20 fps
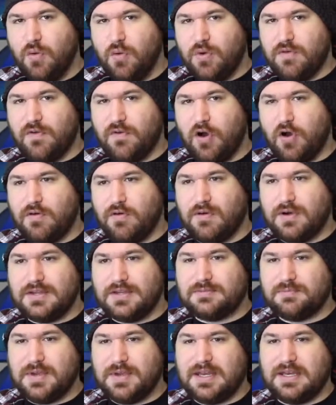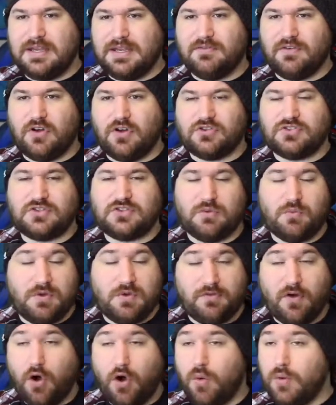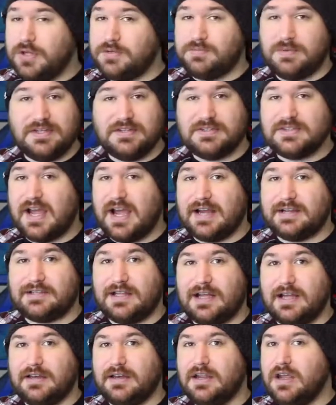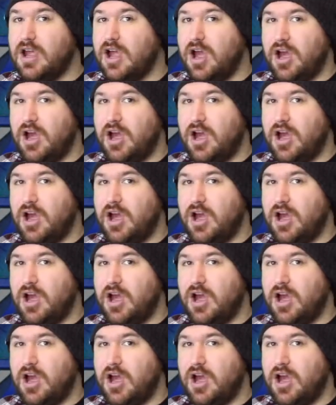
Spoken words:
We've always been sidelined.